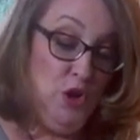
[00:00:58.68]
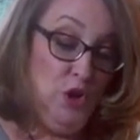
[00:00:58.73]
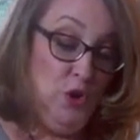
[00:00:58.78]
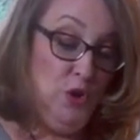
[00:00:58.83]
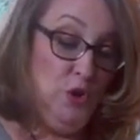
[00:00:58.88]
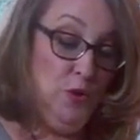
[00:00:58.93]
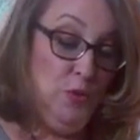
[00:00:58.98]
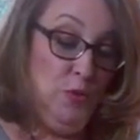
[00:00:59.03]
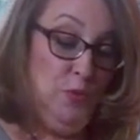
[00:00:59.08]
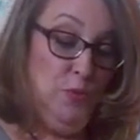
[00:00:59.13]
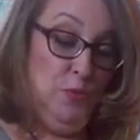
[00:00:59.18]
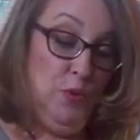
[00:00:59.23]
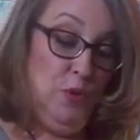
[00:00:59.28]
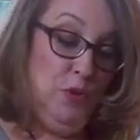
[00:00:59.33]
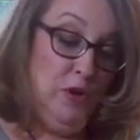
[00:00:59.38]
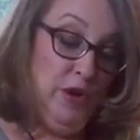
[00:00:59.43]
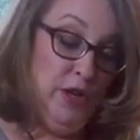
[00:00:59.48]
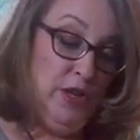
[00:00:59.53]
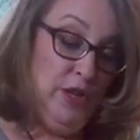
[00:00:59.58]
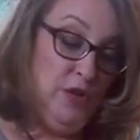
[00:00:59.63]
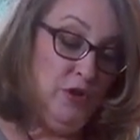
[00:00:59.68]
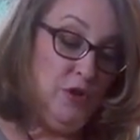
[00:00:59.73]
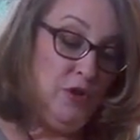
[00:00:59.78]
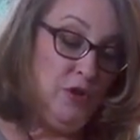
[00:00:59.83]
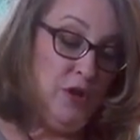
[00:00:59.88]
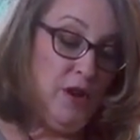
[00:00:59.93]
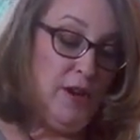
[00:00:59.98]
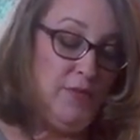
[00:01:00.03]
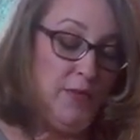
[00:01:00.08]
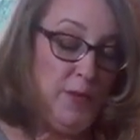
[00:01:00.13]
You pour it in
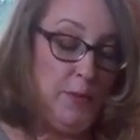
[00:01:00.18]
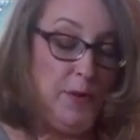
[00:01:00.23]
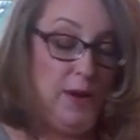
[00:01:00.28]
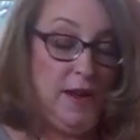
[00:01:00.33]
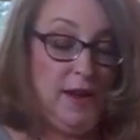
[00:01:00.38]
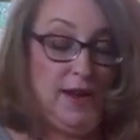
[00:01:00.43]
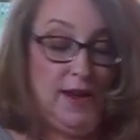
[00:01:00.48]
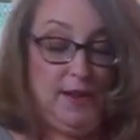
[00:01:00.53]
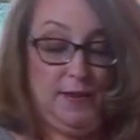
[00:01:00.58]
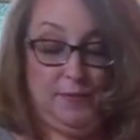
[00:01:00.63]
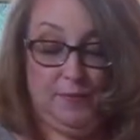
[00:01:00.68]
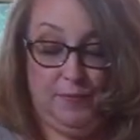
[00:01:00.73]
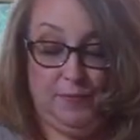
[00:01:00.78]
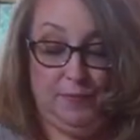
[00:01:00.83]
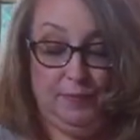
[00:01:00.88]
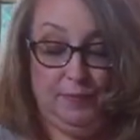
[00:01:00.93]
your coffee pot.